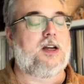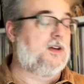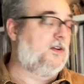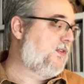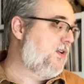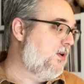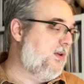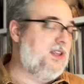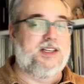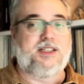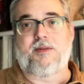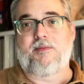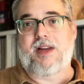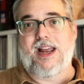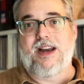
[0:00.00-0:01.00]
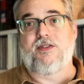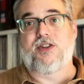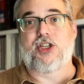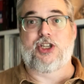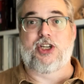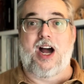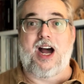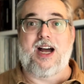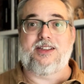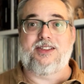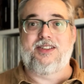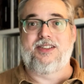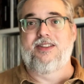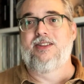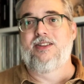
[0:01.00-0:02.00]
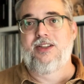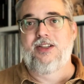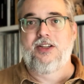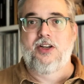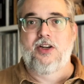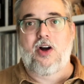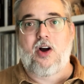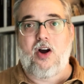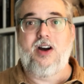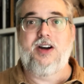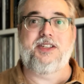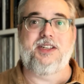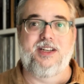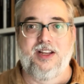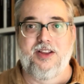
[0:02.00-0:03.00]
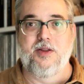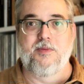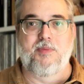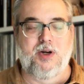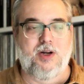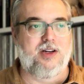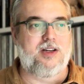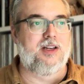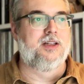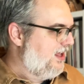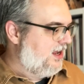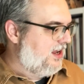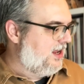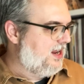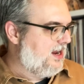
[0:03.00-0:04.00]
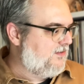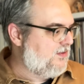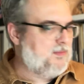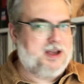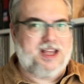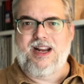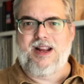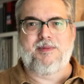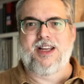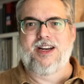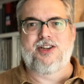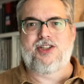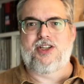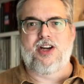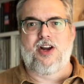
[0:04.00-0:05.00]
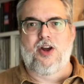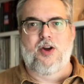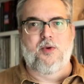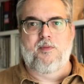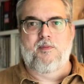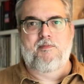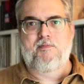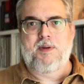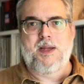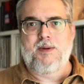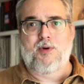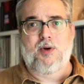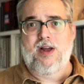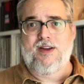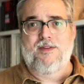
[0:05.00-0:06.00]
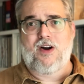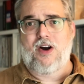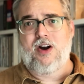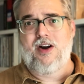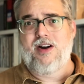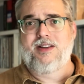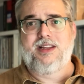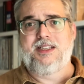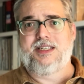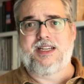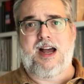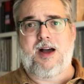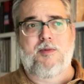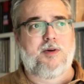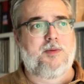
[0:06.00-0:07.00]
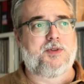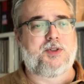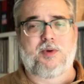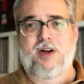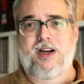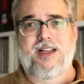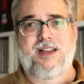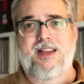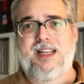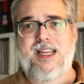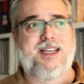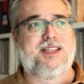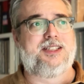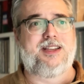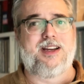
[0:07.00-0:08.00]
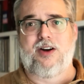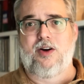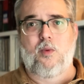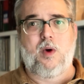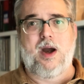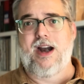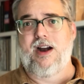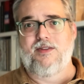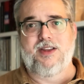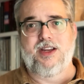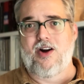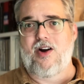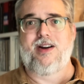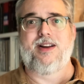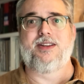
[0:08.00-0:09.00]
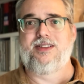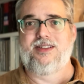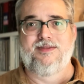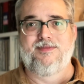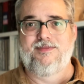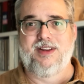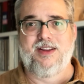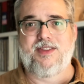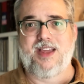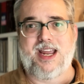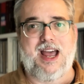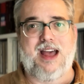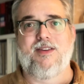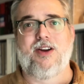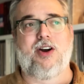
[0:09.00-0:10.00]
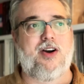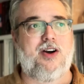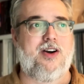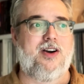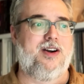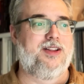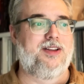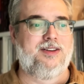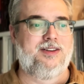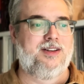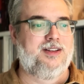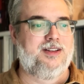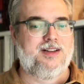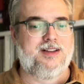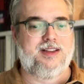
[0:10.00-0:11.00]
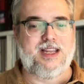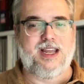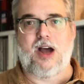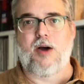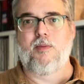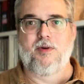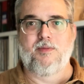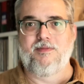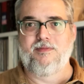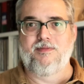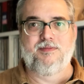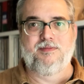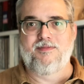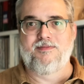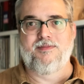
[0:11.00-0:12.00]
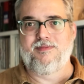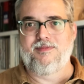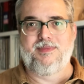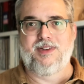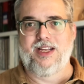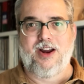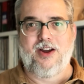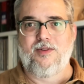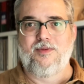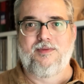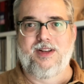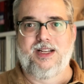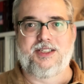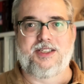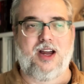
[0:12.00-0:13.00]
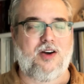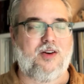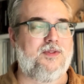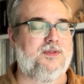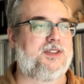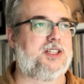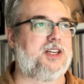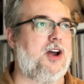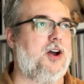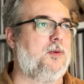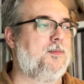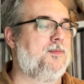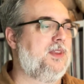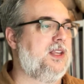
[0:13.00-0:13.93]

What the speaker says: few of these I'm kind of shocked aren't in the book. Everybody I'm going to show, people have heard these albums, or at least they're aware of the artist, if they haven't heard the album, itself. So